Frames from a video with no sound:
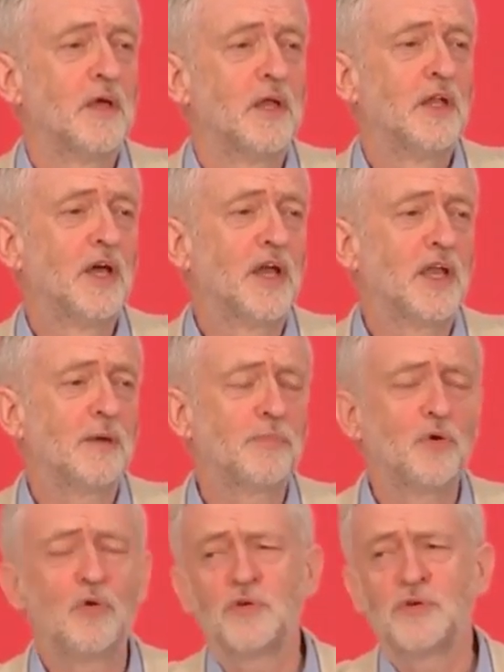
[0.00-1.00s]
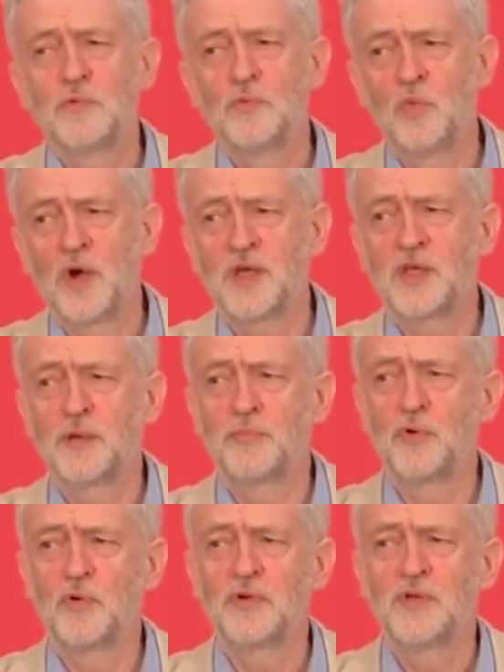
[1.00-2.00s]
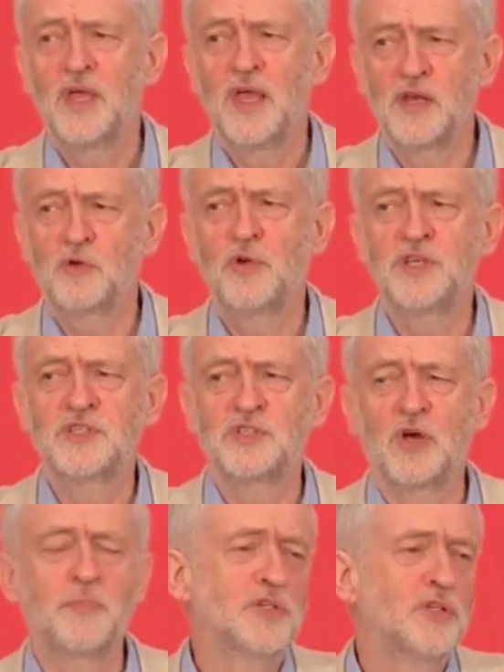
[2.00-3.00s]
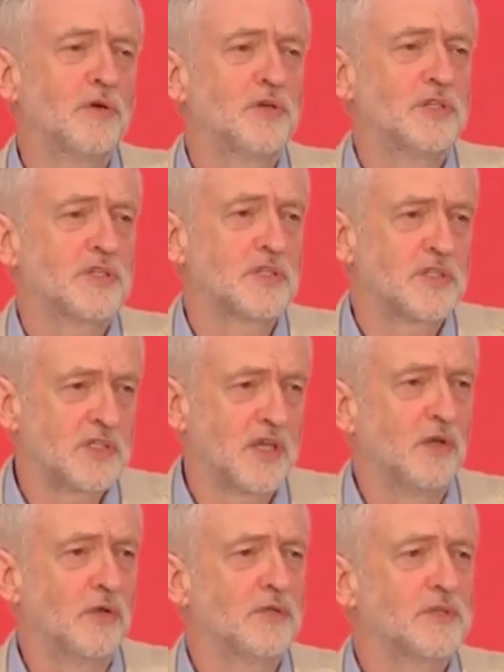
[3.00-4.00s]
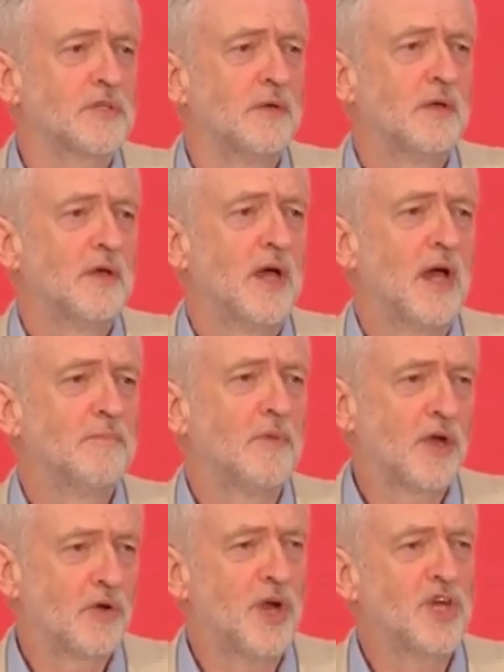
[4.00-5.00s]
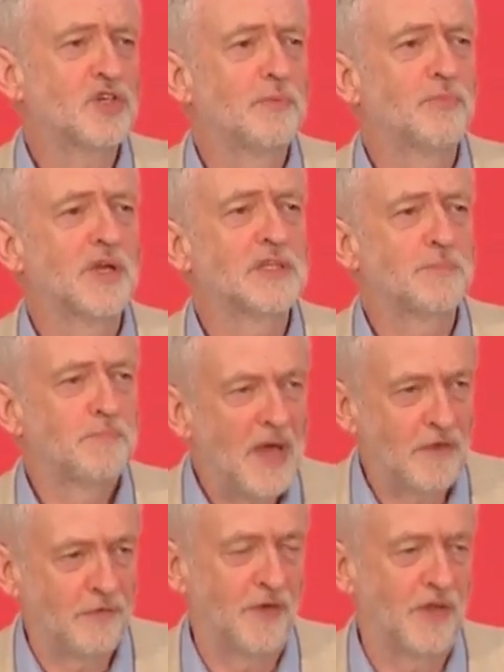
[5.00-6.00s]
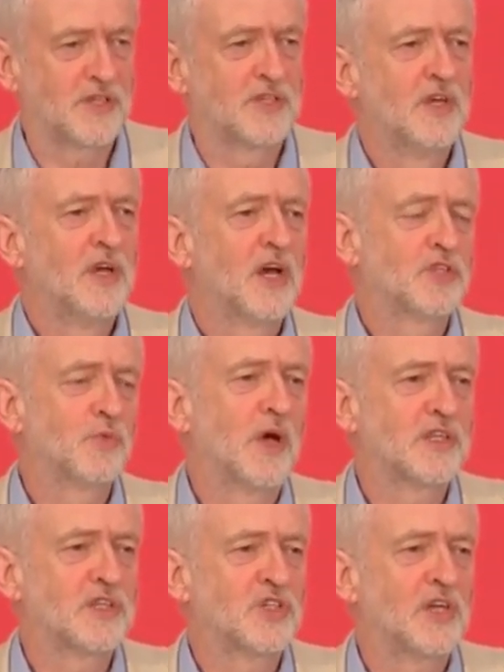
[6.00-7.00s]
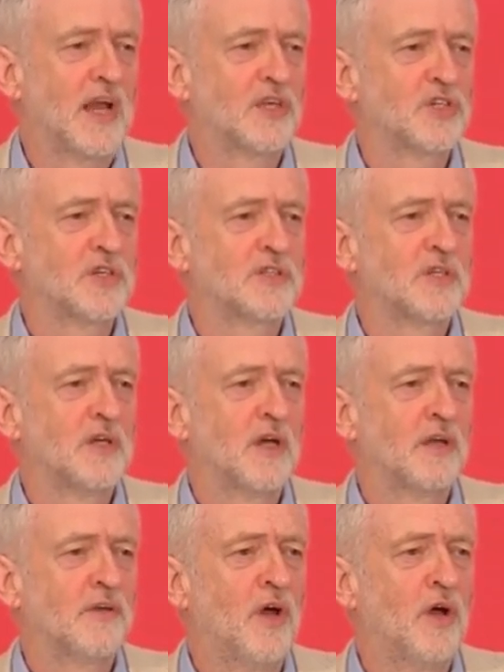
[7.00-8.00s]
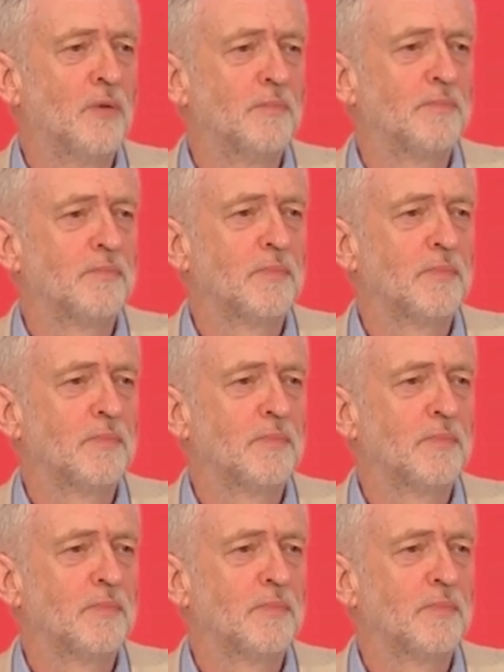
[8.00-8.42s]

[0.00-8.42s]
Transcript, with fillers: Learning abroad, working abroad, increases opportunities and skills, and migration brings benefits as well as challenges at home.